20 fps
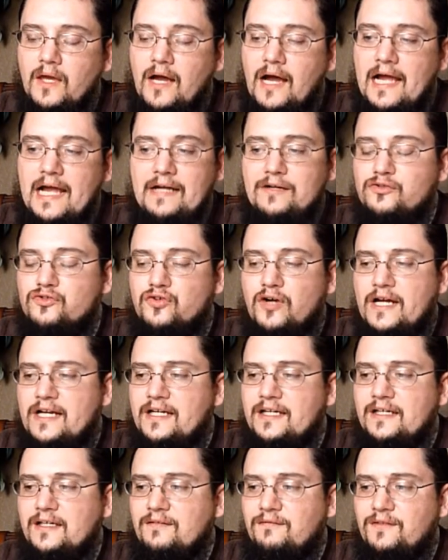I hadn't tried
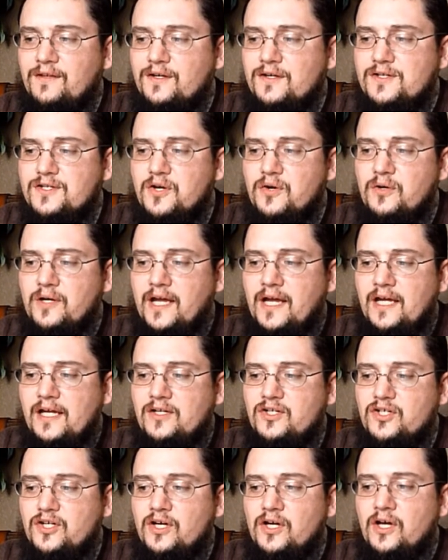any of theirs oak
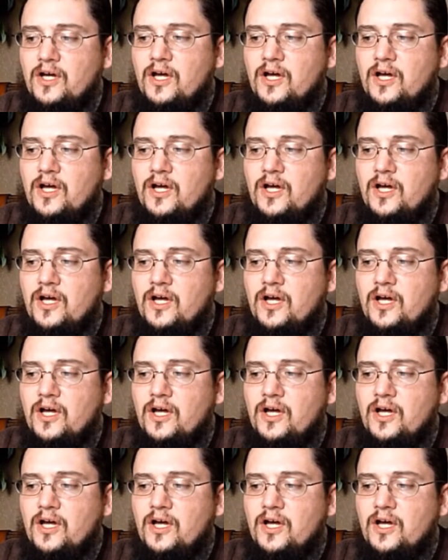aged.